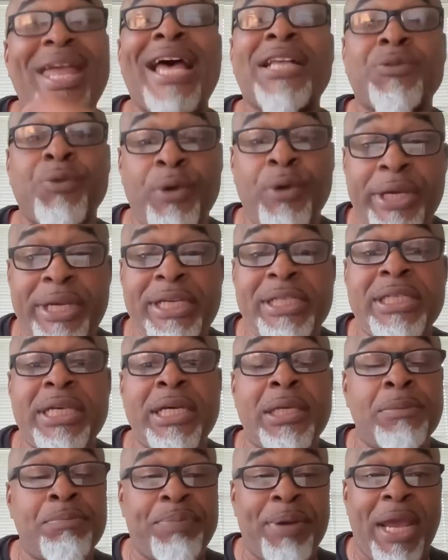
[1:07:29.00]
That's where he's
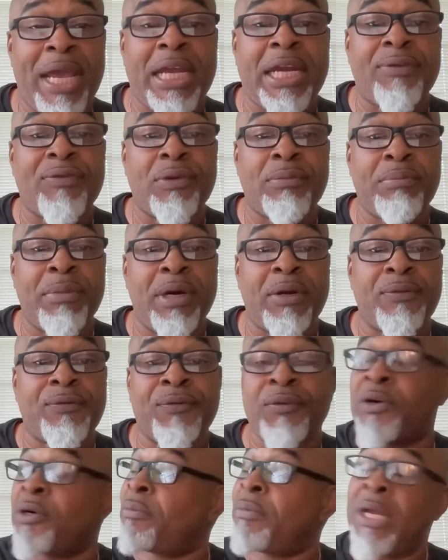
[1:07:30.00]
getting paid every month
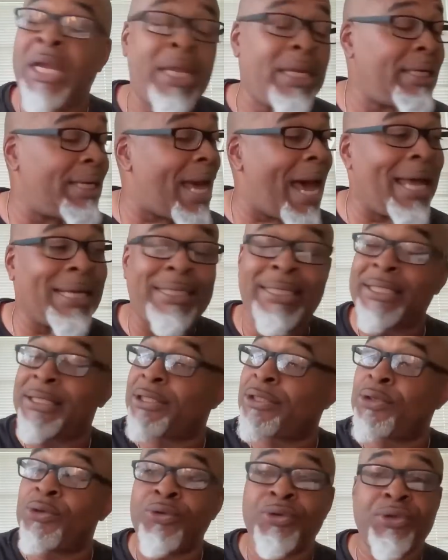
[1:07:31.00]
from, not this
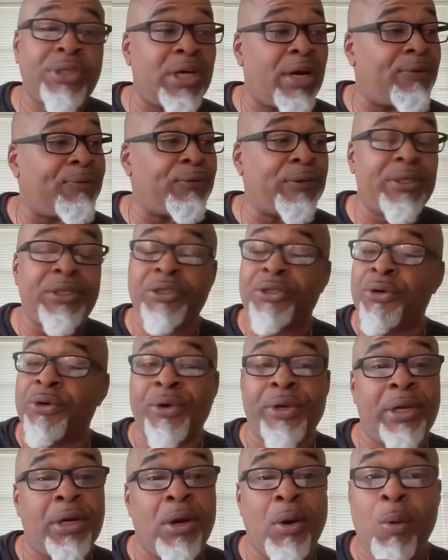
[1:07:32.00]
new stuff he doing
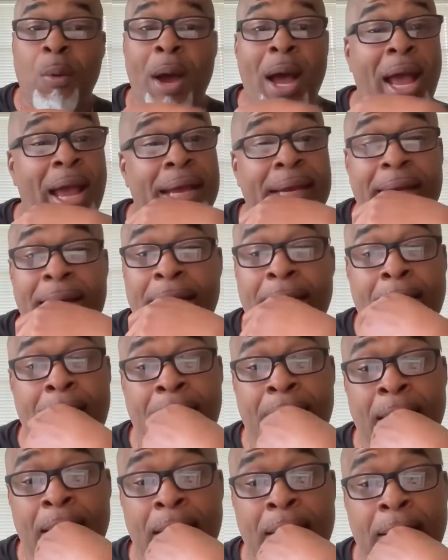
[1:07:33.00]
in Hawaii.
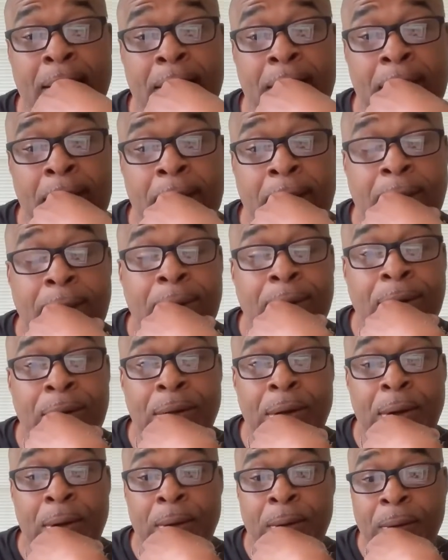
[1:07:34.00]
You
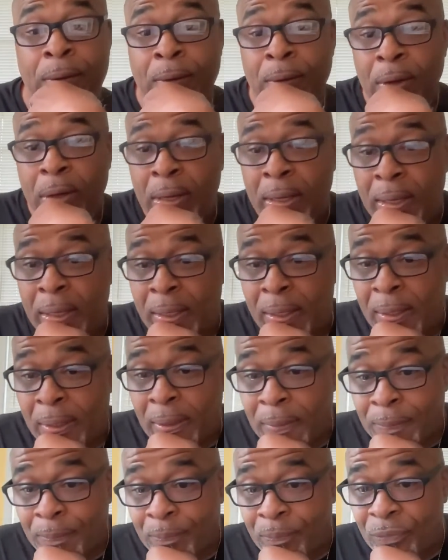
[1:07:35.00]
know, uh,
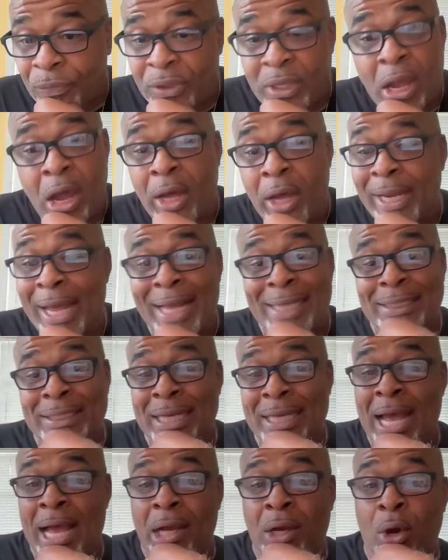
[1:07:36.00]
no, not
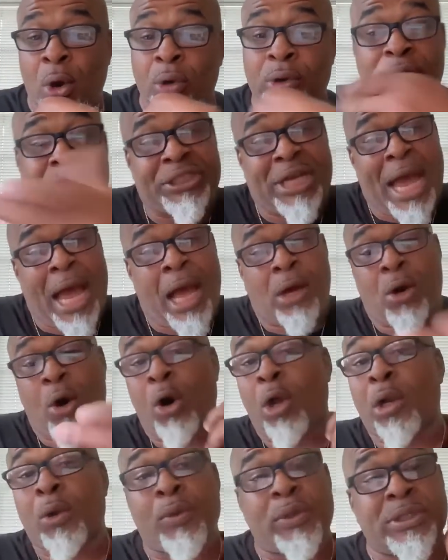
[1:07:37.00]
John Kohler. John
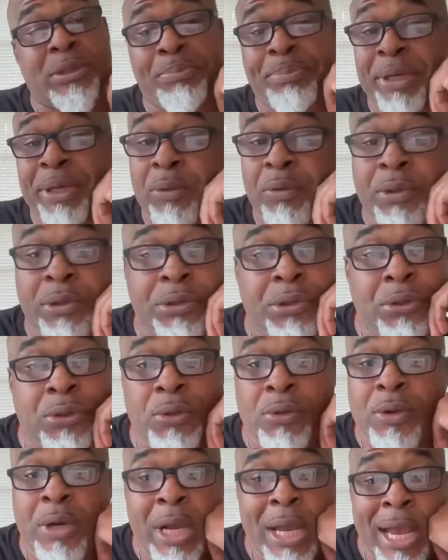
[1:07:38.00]
Kohler was a big one
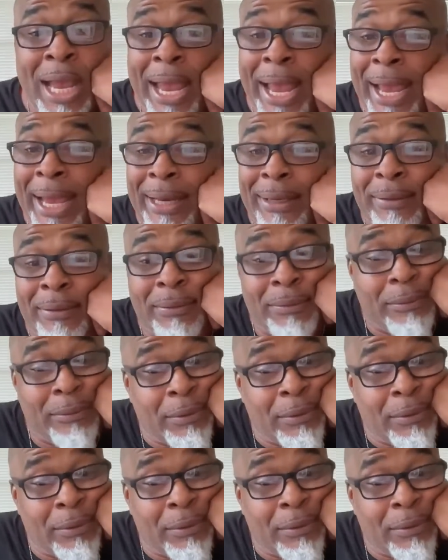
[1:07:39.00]
too, and